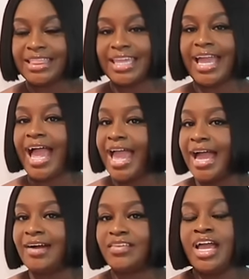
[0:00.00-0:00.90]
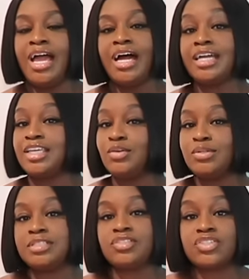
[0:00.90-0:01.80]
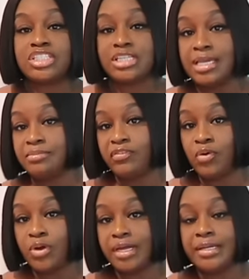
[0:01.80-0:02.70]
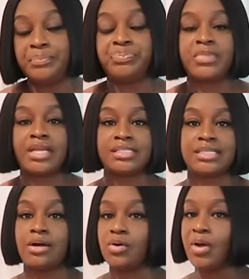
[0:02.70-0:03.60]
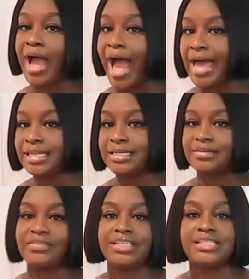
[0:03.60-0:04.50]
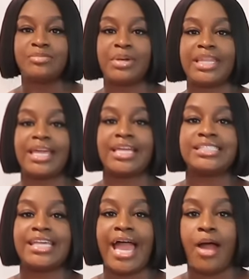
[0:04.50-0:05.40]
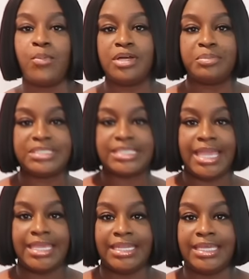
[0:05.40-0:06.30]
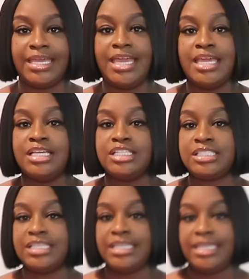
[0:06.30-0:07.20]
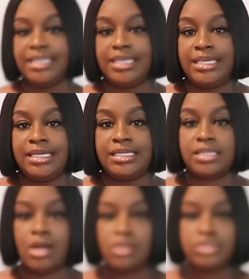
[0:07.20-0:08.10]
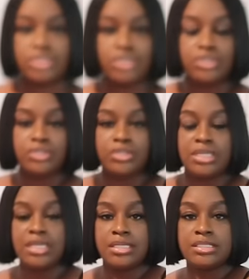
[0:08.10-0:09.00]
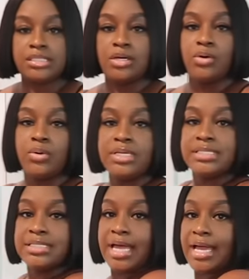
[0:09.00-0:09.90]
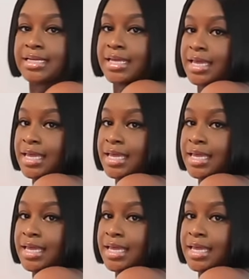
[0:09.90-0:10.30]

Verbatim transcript: I think I have a cute little shape for it so I love this but like I said I will be taking it to get it altered so it's not